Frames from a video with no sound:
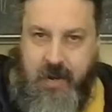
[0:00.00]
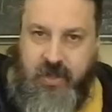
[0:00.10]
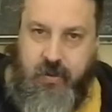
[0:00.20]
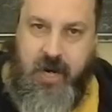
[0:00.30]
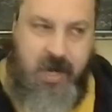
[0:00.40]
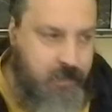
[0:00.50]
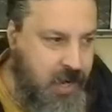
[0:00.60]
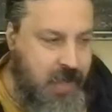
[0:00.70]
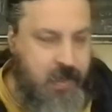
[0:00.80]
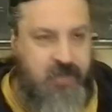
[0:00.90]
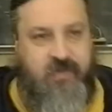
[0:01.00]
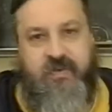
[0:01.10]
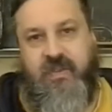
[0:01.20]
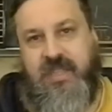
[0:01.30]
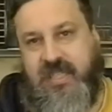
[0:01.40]
It was created by these
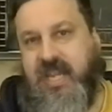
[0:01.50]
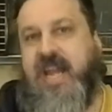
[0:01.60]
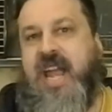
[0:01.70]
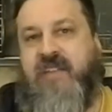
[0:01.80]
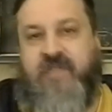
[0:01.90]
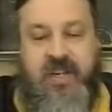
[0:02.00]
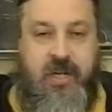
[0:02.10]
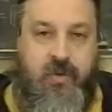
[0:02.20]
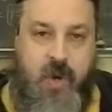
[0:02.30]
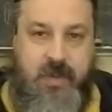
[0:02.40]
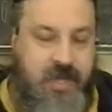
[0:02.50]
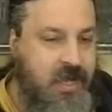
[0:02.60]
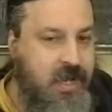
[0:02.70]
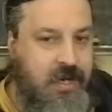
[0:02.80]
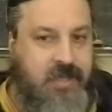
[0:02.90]
CIA-funded groups
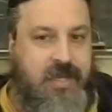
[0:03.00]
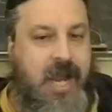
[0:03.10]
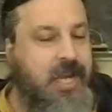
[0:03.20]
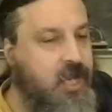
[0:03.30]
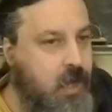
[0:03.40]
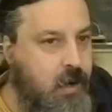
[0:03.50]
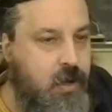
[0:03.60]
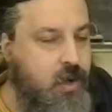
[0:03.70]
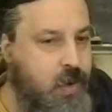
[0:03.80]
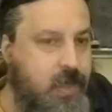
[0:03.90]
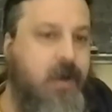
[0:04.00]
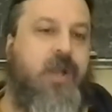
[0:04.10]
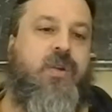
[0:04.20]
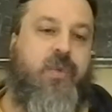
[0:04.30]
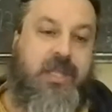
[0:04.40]
designed to go in there
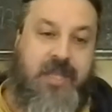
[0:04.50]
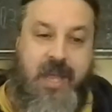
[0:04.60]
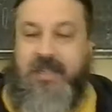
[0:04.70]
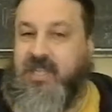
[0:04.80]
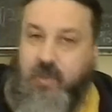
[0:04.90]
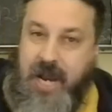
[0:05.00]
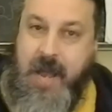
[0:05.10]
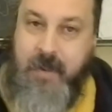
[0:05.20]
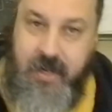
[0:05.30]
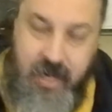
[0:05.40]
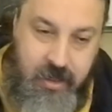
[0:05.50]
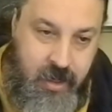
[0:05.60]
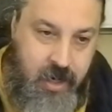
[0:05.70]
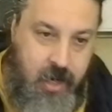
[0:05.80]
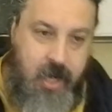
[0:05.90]
and create the chaos. This is what happened in
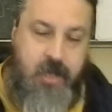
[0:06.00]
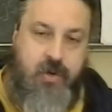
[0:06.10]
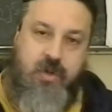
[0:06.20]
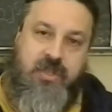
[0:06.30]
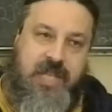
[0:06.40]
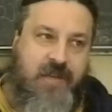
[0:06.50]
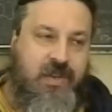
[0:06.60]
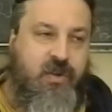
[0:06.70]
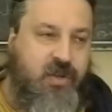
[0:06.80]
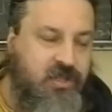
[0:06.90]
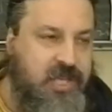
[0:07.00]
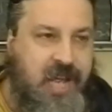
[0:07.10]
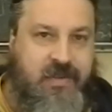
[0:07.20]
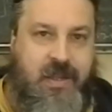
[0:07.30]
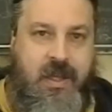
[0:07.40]
Yugoslavia.
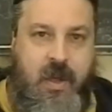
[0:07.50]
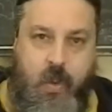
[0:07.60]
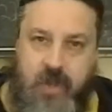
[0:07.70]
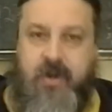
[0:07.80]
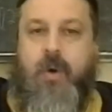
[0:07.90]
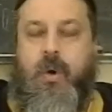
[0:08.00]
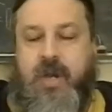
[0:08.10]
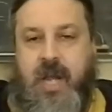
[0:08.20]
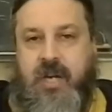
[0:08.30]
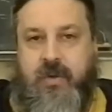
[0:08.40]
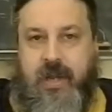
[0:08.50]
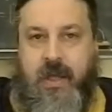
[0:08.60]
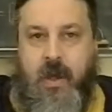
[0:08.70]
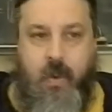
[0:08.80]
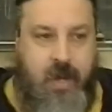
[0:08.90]
Yugoslavia was a whole country.
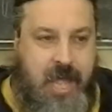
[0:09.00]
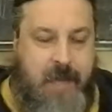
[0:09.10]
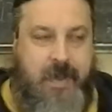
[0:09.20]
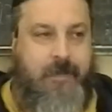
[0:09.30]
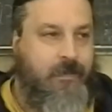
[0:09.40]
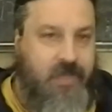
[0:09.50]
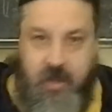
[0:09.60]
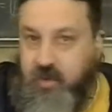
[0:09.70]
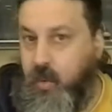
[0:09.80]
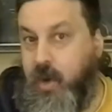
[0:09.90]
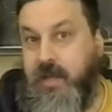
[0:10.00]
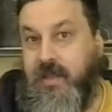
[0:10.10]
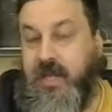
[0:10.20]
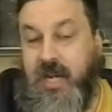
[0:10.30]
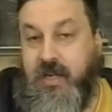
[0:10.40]
What happened? There's oil
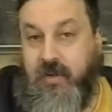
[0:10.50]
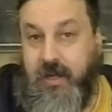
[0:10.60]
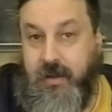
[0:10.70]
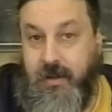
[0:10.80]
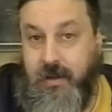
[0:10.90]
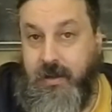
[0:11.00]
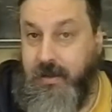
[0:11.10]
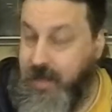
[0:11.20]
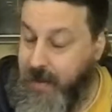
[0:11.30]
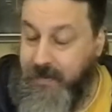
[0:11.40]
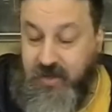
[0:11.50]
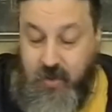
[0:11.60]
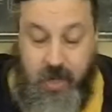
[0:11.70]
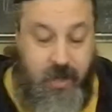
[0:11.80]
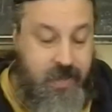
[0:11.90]
in the country. Yep, there's
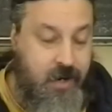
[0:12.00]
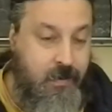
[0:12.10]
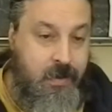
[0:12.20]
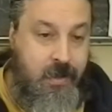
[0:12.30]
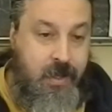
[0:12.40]
oil there.